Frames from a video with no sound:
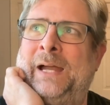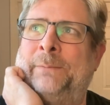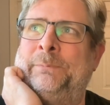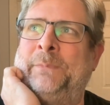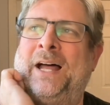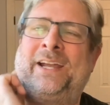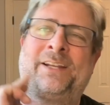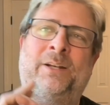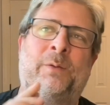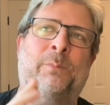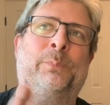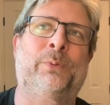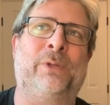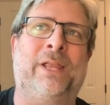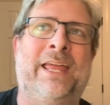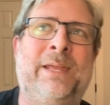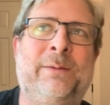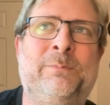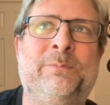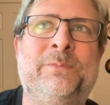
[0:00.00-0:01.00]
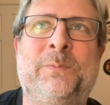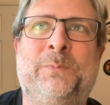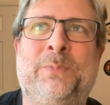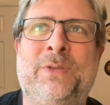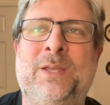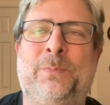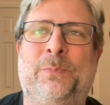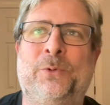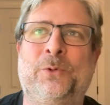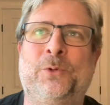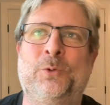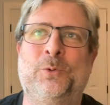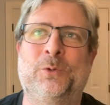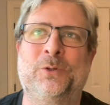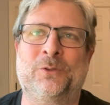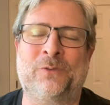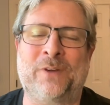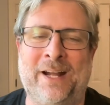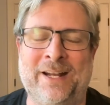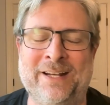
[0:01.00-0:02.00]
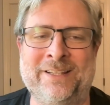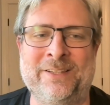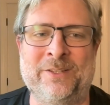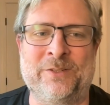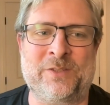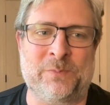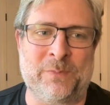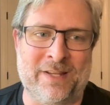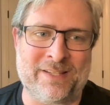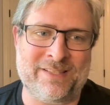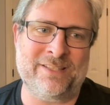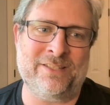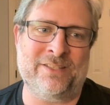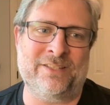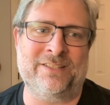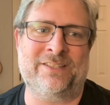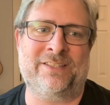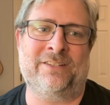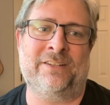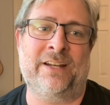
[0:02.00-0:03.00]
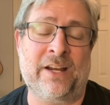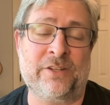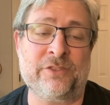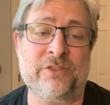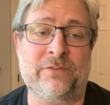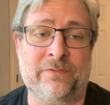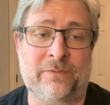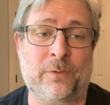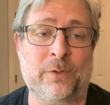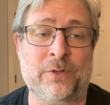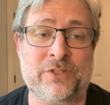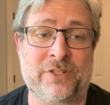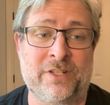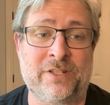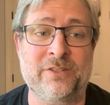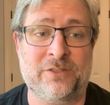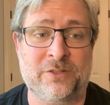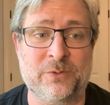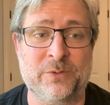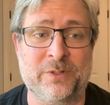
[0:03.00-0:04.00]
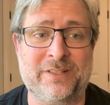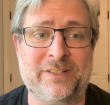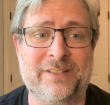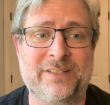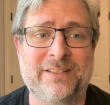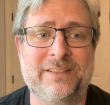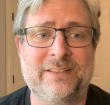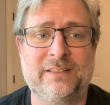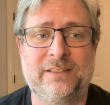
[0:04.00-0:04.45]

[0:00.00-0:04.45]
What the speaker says: I'm not going to blame the people who are writing those messages. They're actually forced into it.